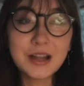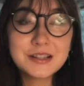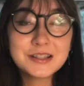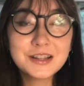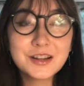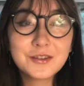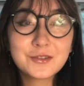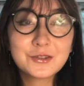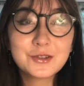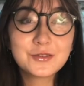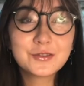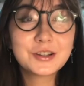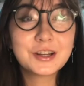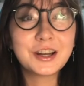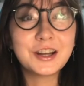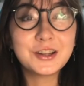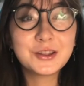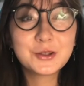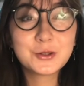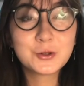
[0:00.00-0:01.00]
to everyone for
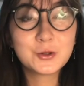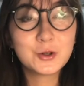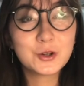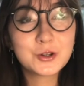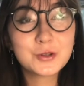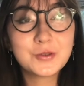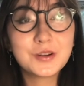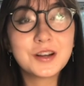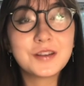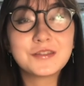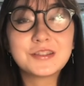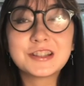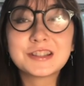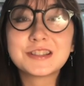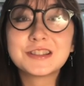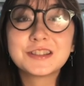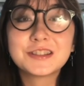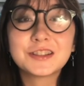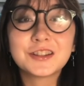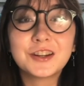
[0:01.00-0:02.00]
getting through quarter one of
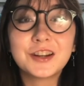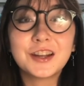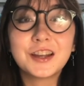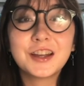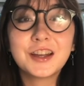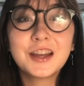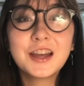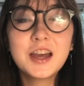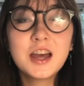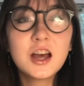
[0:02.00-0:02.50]
distance learning.